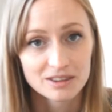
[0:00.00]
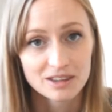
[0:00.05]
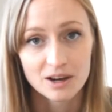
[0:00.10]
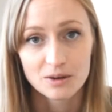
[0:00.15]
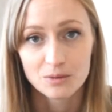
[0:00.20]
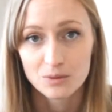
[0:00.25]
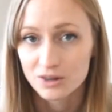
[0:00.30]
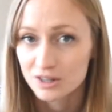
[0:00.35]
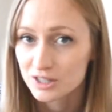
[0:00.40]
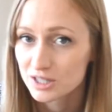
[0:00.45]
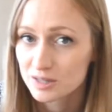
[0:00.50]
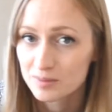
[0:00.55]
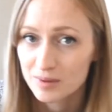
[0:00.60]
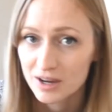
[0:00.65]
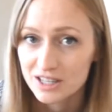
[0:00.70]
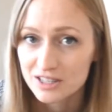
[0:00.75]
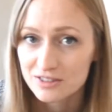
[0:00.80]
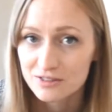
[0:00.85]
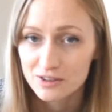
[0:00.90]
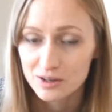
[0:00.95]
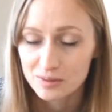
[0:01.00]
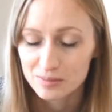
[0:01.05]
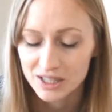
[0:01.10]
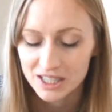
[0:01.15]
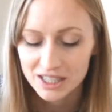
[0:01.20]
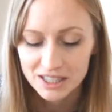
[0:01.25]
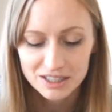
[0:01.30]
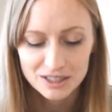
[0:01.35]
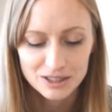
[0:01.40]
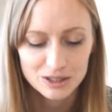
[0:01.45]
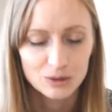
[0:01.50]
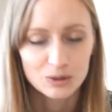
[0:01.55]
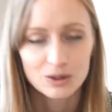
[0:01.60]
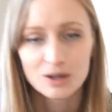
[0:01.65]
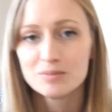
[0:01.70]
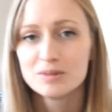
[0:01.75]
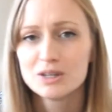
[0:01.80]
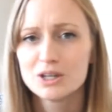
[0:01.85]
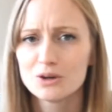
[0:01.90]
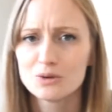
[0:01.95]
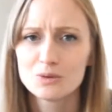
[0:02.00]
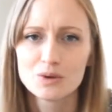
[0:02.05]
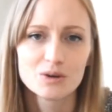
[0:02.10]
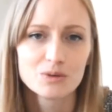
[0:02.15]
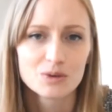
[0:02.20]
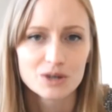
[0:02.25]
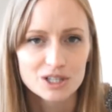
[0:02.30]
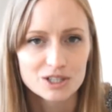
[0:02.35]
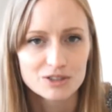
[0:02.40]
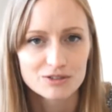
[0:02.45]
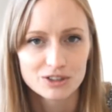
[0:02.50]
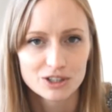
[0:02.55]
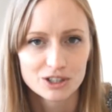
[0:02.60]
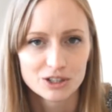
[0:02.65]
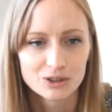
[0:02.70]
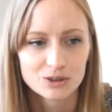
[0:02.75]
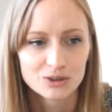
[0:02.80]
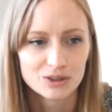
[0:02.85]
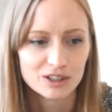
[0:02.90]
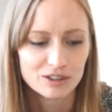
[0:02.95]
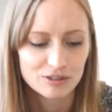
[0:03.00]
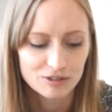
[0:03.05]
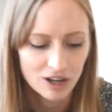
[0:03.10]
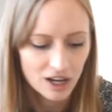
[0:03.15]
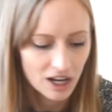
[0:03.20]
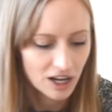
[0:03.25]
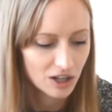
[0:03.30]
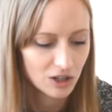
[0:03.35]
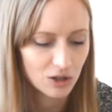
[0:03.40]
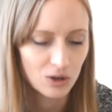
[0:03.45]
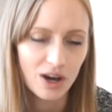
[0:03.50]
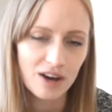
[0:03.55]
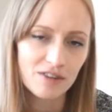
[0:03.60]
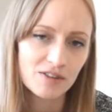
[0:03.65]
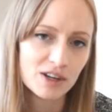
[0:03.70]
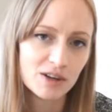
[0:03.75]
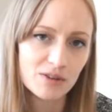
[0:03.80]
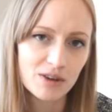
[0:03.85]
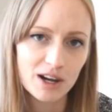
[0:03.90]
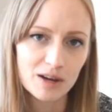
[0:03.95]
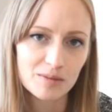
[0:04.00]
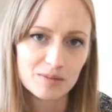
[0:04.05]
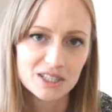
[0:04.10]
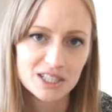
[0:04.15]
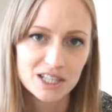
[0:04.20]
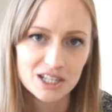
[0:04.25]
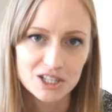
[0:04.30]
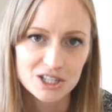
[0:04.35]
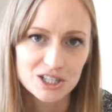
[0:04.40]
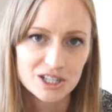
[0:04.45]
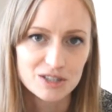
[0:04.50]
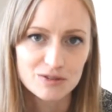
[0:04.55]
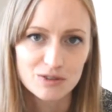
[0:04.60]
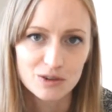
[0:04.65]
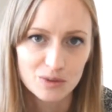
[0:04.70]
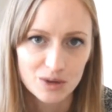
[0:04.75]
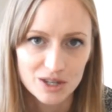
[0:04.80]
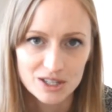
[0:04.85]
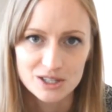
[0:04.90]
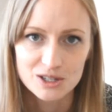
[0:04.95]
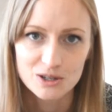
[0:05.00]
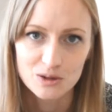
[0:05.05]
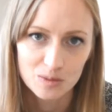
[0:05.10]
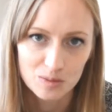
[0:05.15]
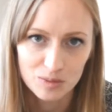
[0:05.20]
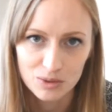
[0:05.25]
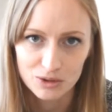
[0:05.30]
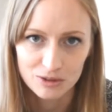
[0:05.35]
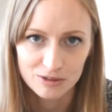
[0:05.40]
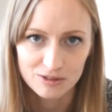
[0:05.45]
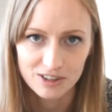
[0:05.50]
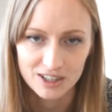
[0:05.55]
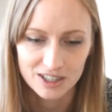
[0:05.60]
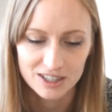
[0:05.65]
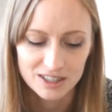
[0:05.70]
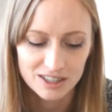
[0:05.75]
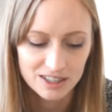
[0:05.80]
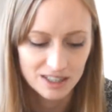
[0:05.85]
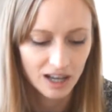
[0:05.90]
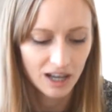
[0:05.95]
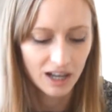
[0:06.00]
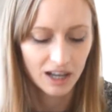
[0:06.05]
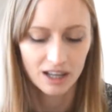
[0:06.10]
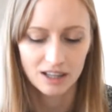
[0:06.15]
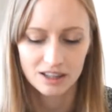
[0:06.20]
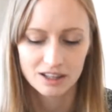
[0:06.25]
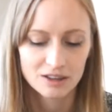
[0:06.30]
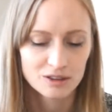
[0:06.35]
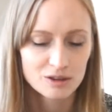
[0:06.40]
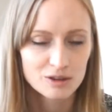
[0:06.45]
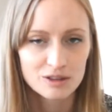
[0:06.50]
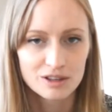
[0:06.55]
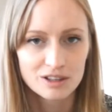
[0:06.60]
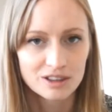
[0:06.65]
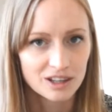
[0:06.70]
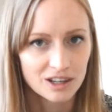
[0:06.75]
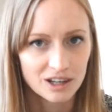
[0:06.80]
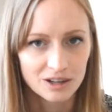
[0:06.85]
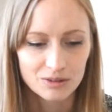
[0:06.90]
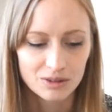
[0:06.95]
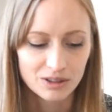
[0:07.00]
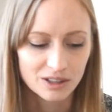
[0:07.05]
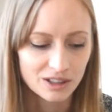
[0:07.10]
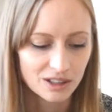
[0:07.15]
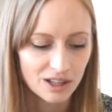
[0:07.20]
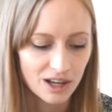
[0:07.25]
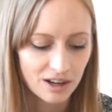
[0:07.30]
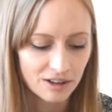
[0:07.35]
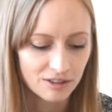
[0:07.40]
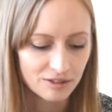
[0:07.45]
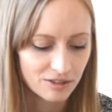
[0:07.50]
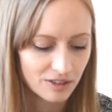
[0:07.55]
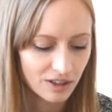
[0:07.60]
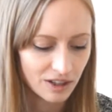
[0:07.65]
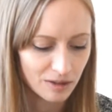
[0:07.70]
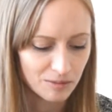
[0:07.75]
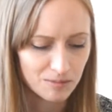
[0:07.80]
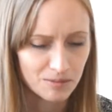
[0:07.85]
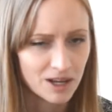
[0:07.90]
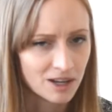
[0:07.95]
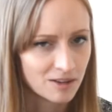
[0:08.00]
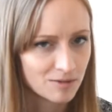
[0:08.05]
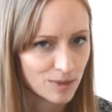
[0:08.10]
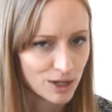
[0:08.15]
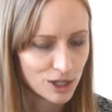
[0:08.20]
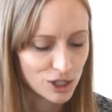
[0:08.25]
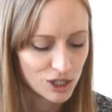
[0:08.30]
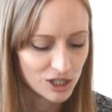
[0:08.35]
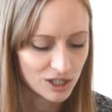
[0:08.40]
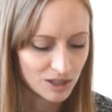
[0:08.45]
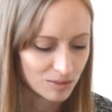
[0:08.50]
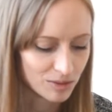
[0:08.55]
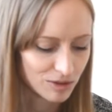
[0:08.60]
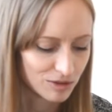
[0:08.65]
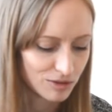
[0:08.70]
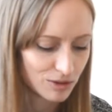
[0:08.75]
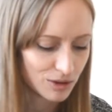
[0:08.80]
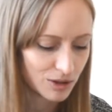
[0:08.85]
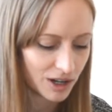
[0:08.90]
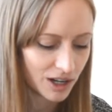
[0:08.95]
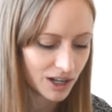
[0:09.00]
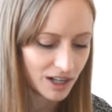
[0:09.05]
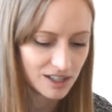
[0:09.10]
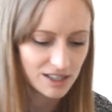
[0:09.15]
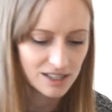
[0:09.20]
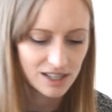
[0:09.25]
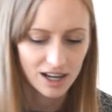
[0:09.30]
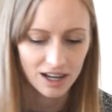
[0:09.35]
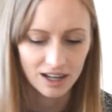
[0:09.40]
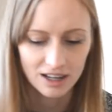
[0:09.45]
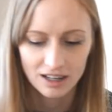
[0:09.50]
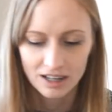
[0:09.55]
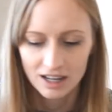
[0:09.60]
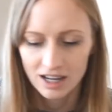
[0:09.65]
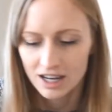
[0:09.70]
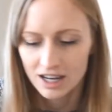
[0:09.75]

that works the best for me. So let me know what works for you and if you have any recommendations for ways to improve this. The other thing that I really love, I may have mentioned it before, is that